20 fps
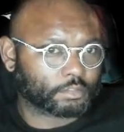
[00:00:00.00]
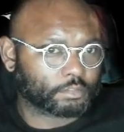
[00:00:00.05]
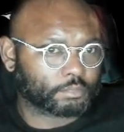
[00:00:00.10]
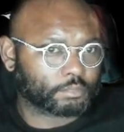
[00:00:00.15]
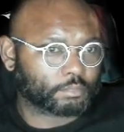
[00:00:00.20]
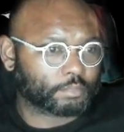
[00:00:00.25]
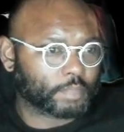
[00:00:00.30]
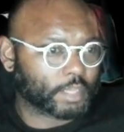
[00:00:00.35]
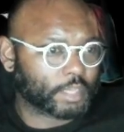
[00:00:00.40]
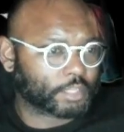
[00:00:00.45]

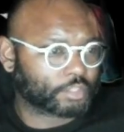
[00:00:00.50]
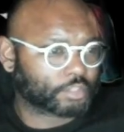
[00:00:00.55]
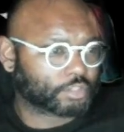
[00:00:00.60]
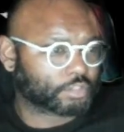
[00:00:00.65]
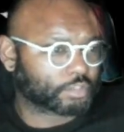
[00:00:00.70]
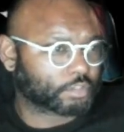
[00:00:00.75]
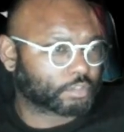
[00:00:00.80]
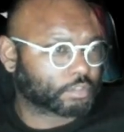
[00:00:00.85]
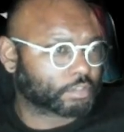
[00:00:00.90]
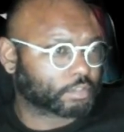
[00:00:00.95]
Make
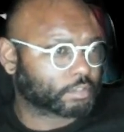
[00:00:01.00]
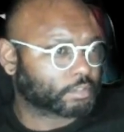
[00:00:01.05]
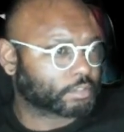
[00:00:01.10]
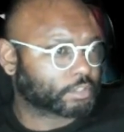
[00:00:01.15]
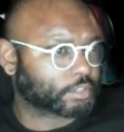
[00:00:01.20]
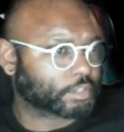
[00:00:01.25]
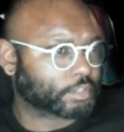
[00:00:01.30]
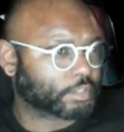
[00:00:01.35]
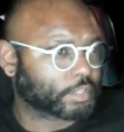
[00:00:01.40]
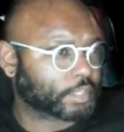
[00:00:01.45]
sure
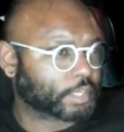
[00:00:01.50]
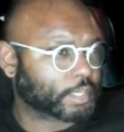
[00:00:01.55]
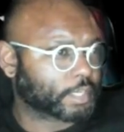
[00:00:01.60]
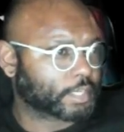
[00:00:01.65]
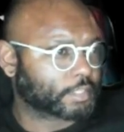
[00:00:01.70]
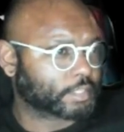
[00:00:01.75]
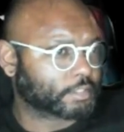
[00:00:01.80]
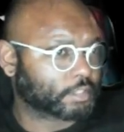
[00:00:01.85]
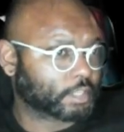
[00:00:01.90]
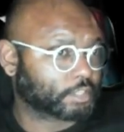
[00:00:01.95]
and tell you
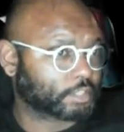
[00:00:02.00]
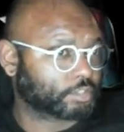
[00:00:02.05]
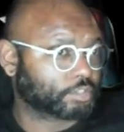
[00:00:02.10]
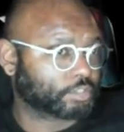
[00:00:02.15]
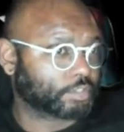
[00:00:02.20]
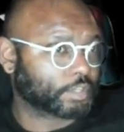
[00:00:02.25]
guys, I'll show you